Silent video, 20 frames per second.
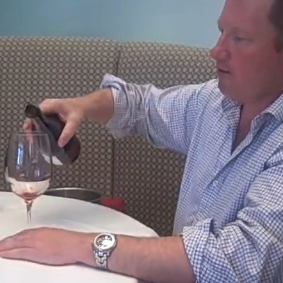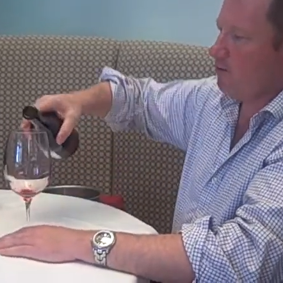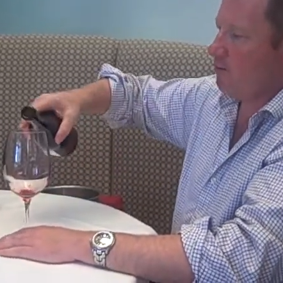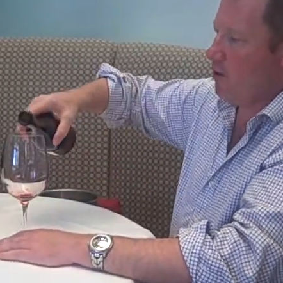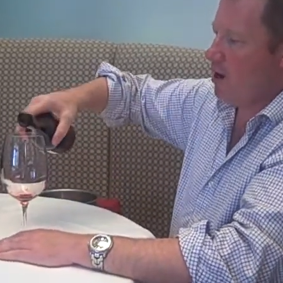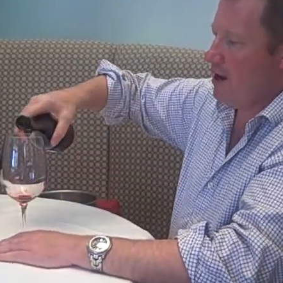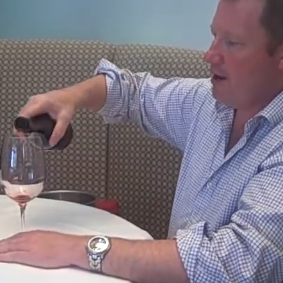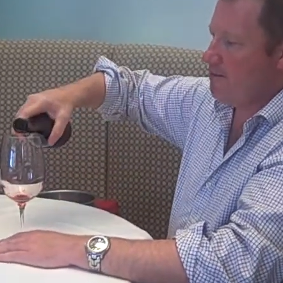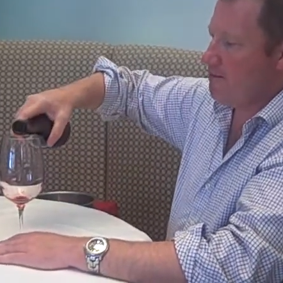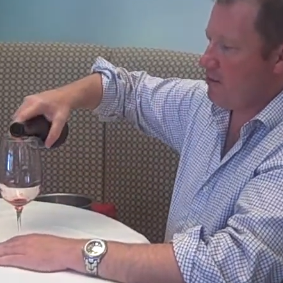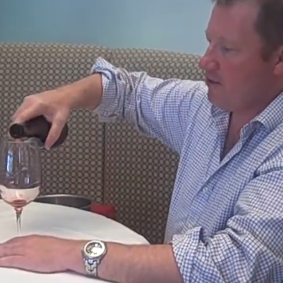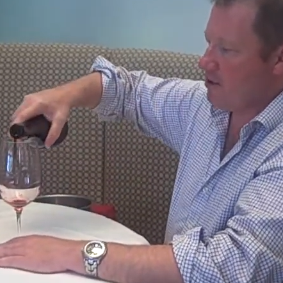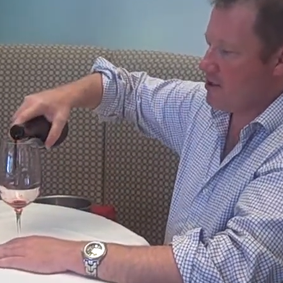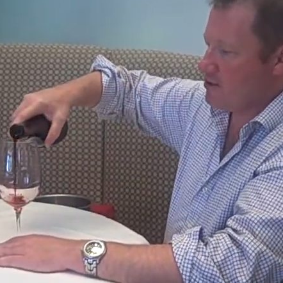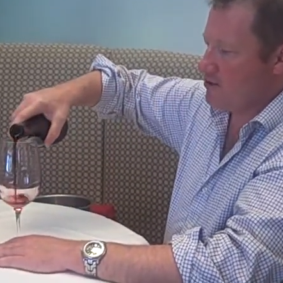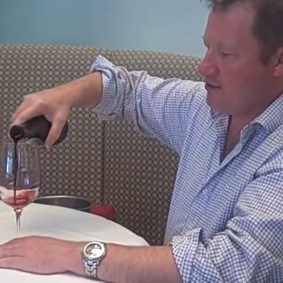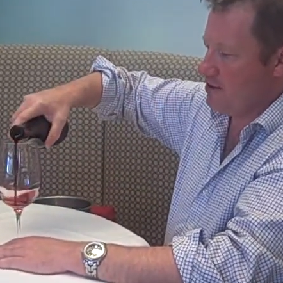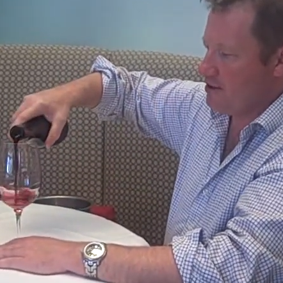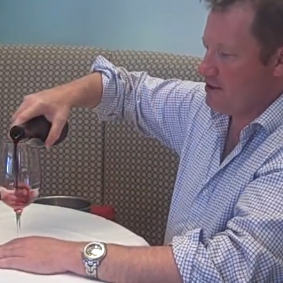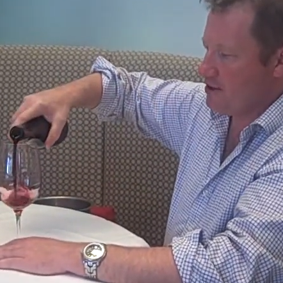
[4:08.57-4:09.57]
Why
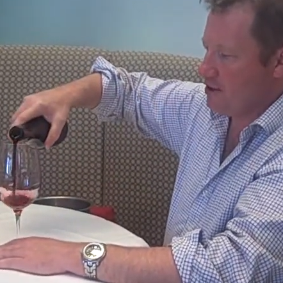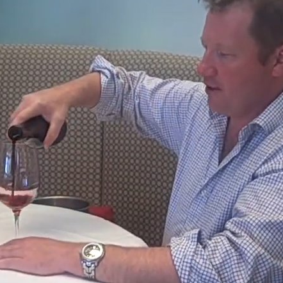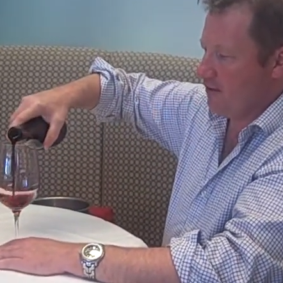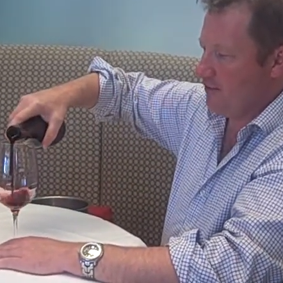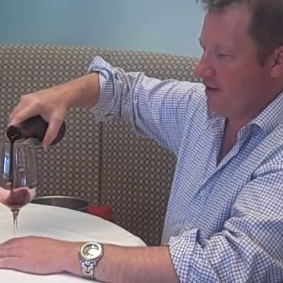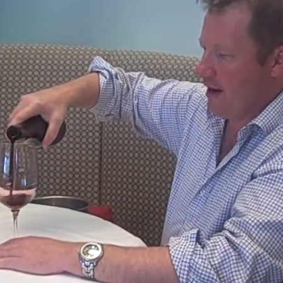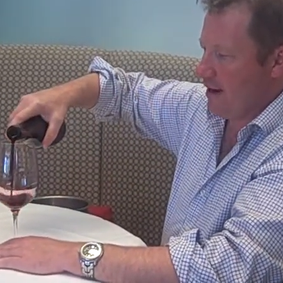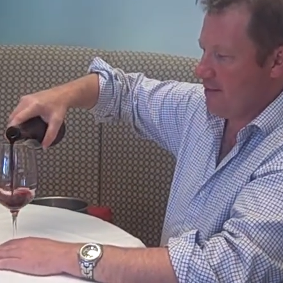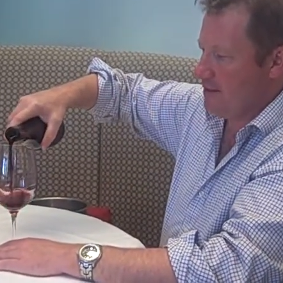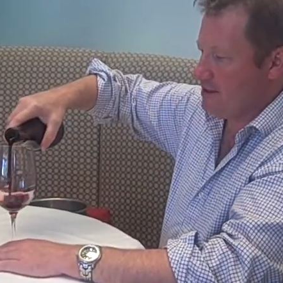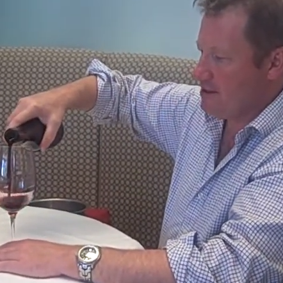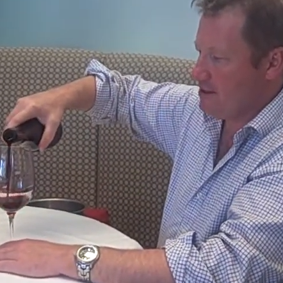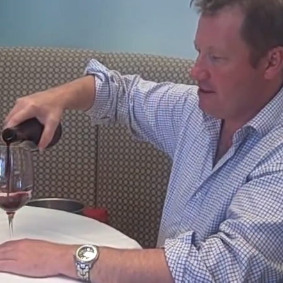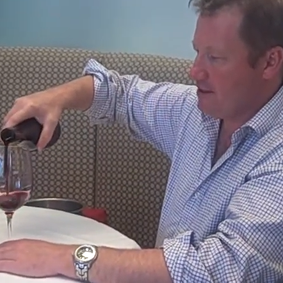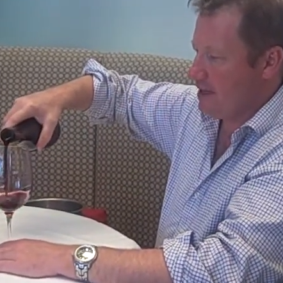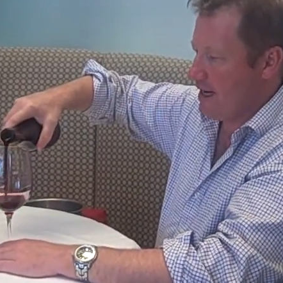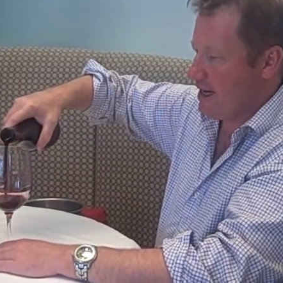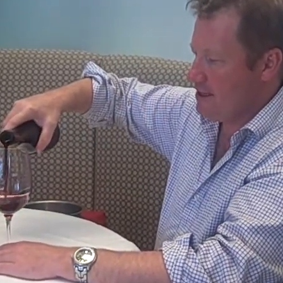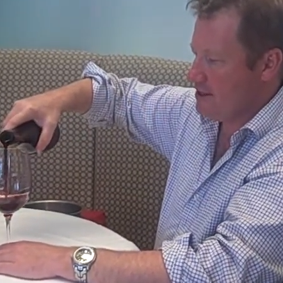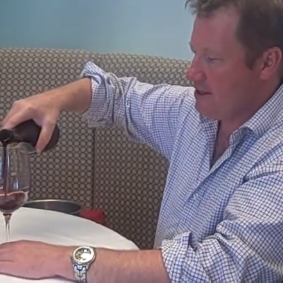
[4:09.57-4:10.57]
Barossa is so famous is
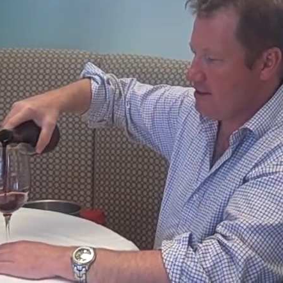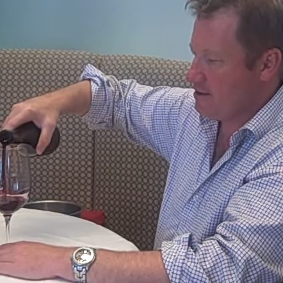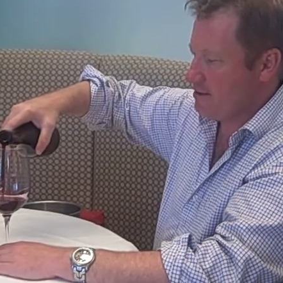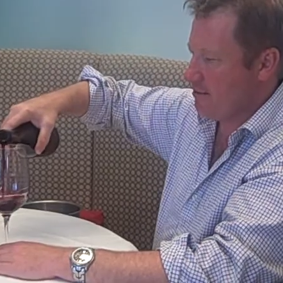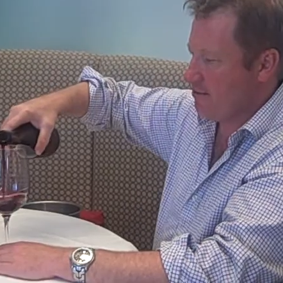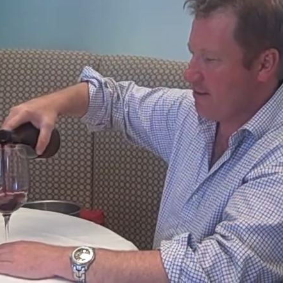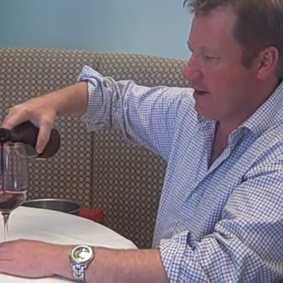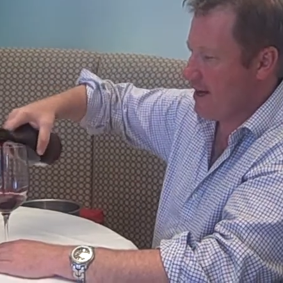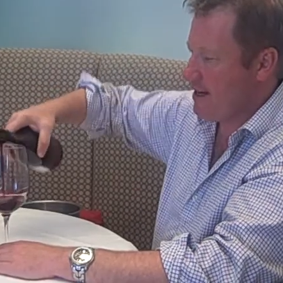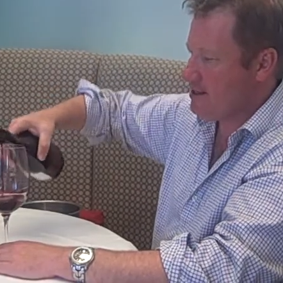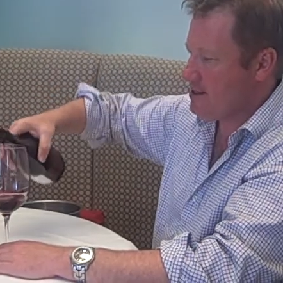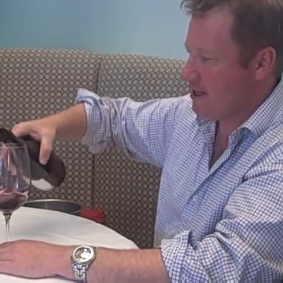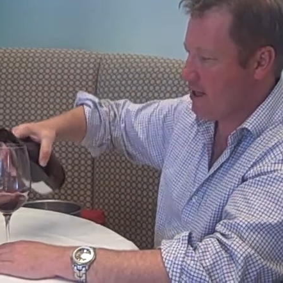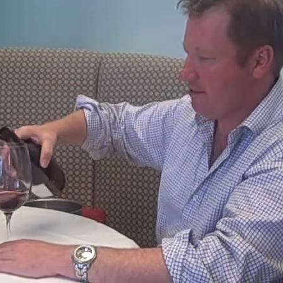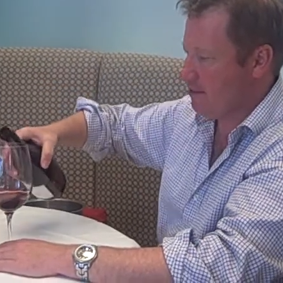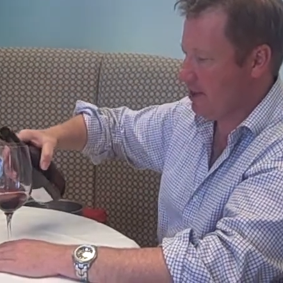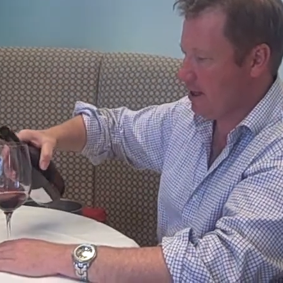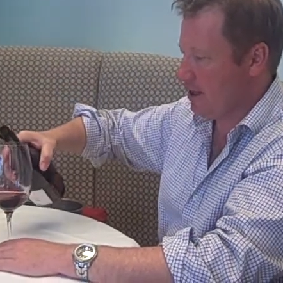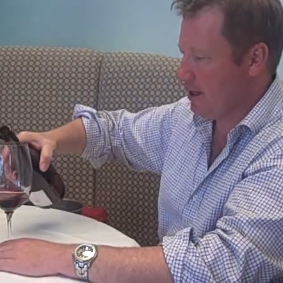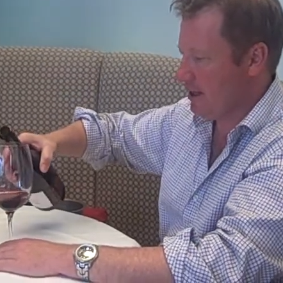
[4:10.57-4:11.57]
it has this amazing
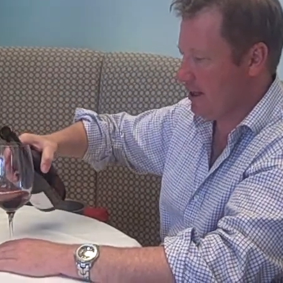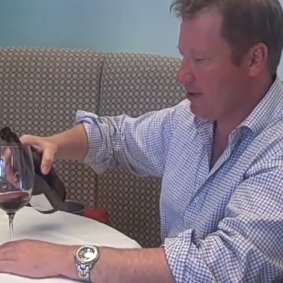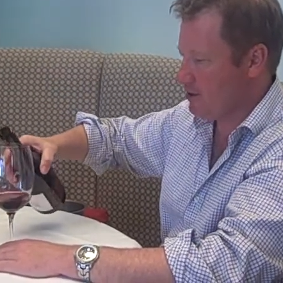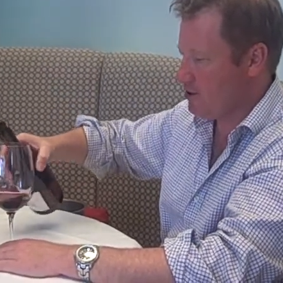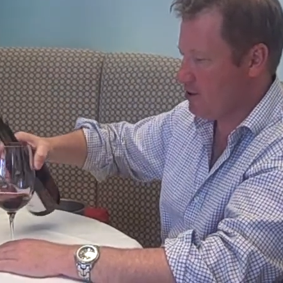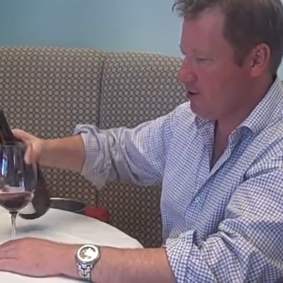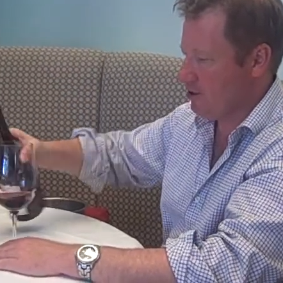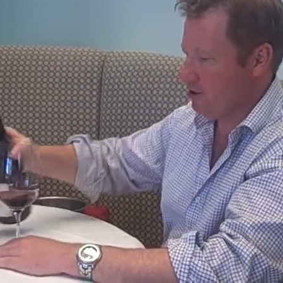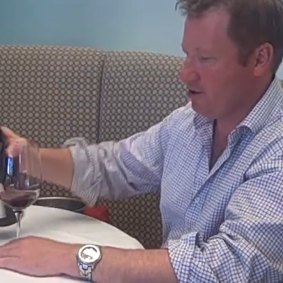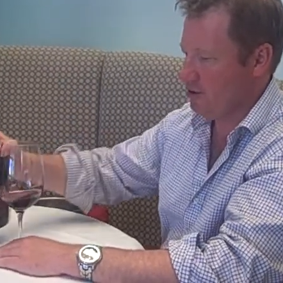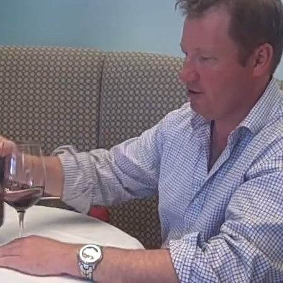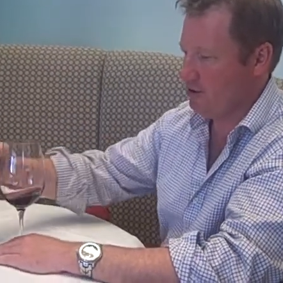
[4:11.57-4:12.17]
ability to